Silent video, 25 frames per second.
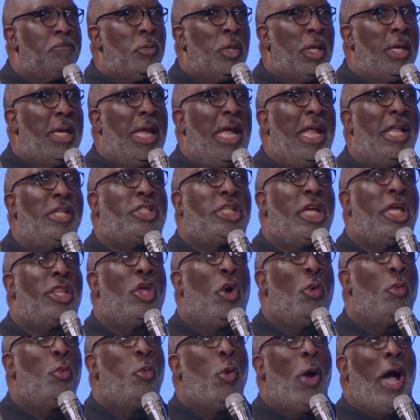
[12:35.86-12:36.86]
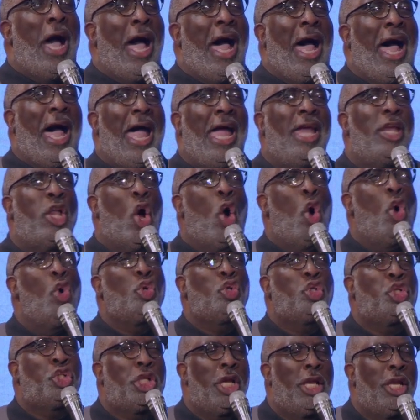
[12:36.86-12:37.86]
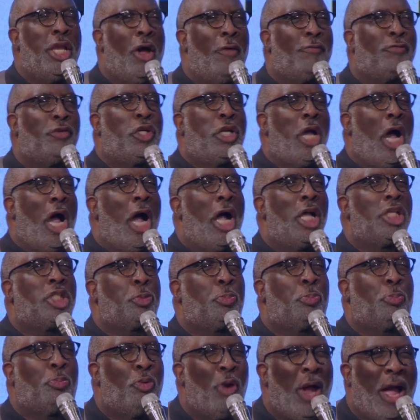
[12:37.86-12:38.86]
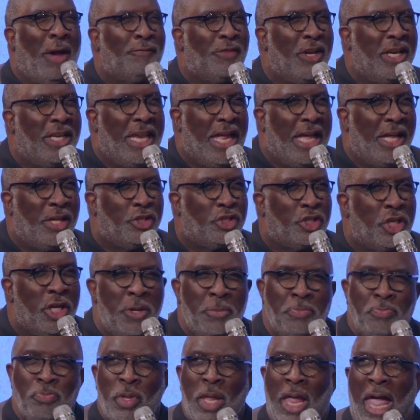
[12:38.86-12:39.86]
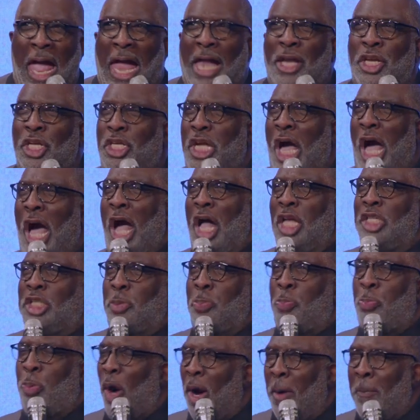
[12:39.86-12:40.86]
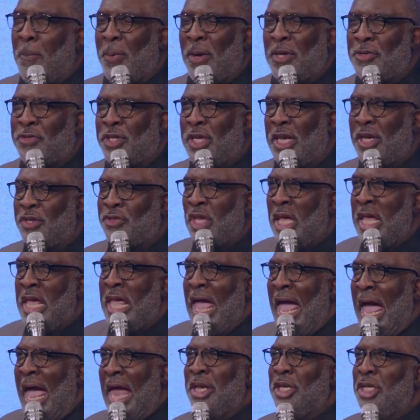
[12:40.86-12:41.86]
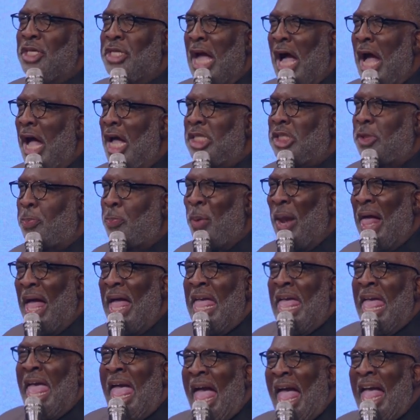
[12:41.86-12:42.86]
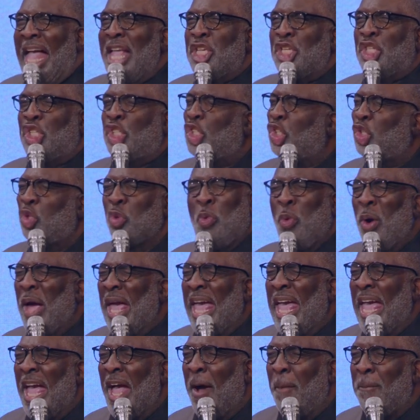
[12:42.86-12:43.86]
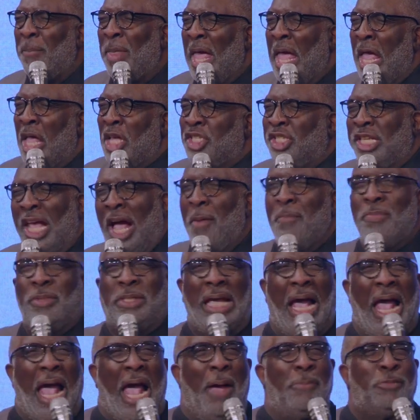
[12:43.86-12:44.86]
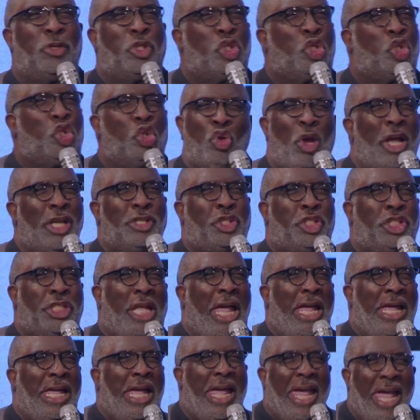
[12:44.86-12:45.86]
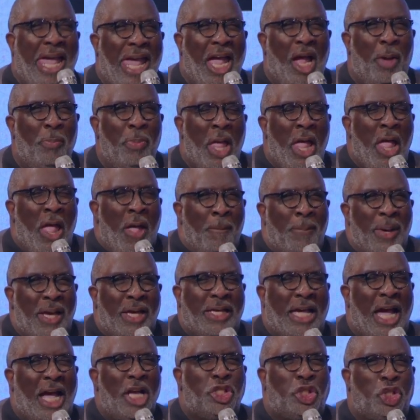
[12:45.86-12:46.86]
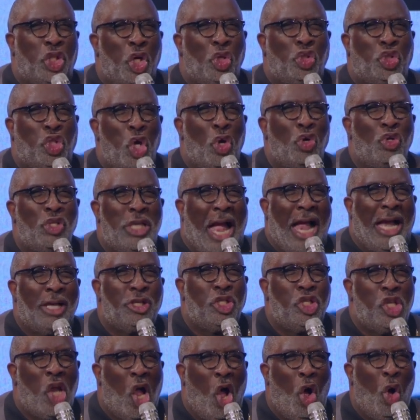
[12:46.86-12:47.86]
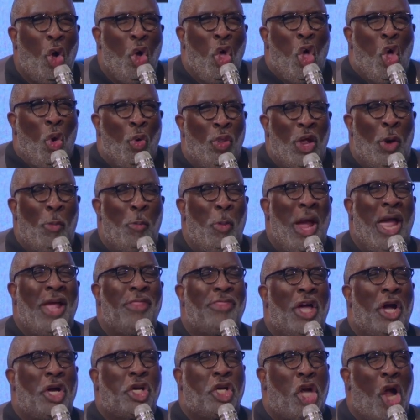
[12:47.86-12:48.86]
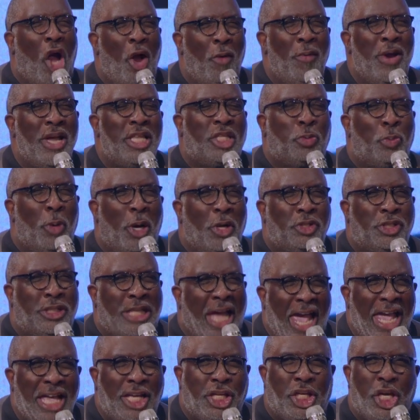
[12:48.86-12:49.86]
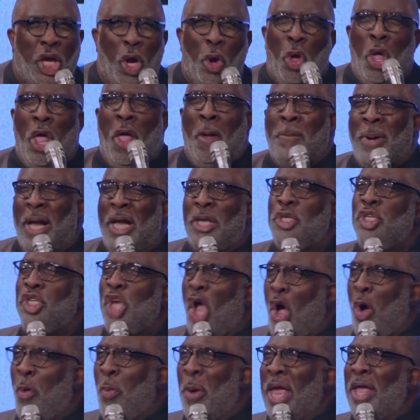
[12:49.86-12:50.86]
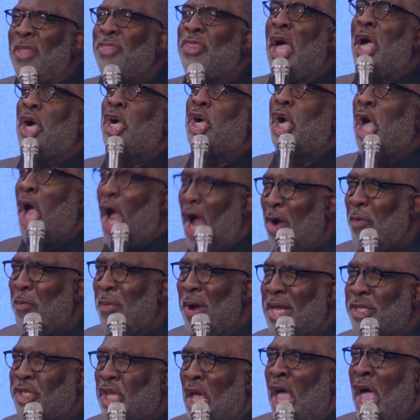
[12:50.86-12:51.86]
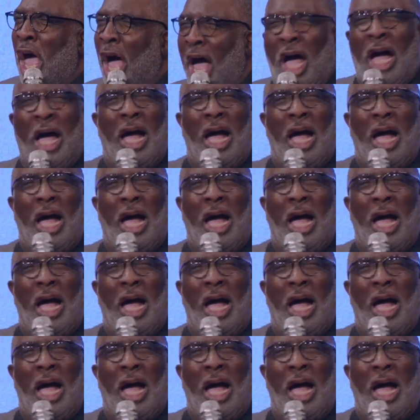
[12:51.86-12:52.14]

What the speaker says: into the wide ocean of God's providence and God's purposes and God's plan, and swim, sometimes trusting him because you do not know where the currents will take you, but knowing the currents are